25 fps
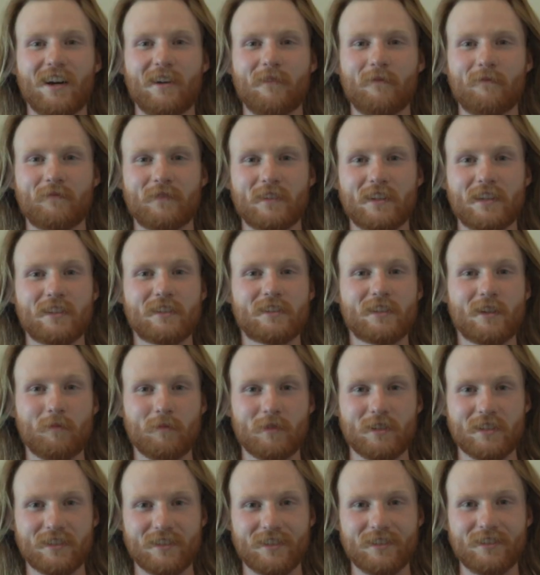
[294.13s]
Alright, in
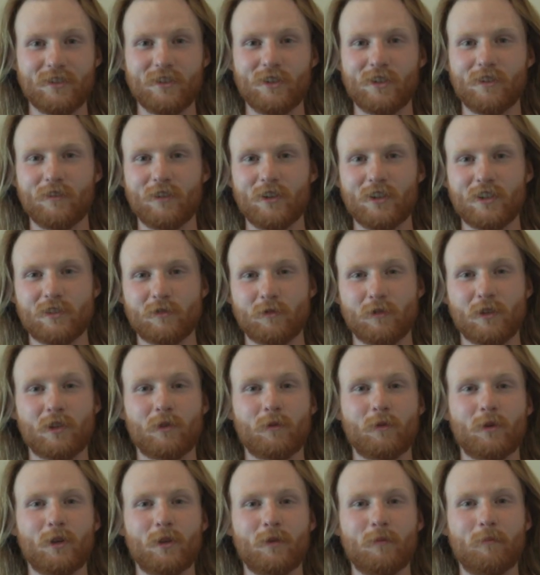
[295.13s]
some distant universe
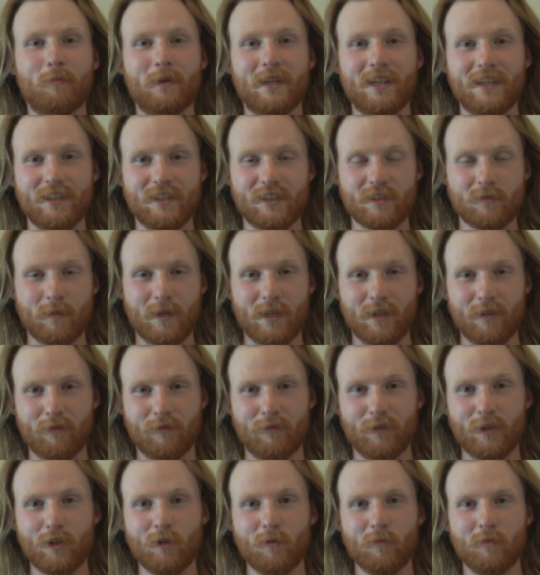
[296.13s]
where the word beans
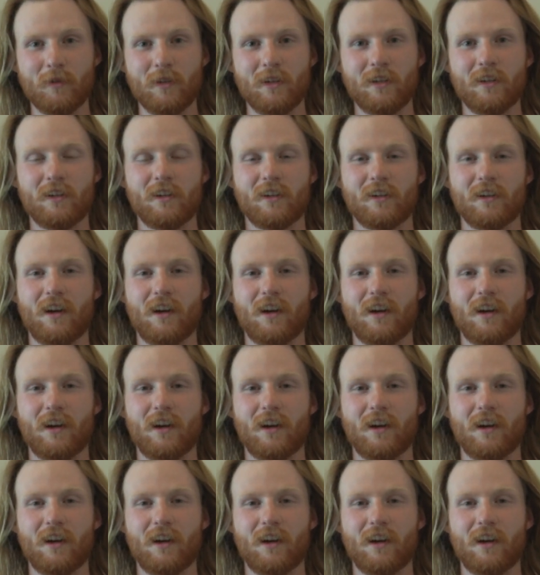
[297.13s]
meant film,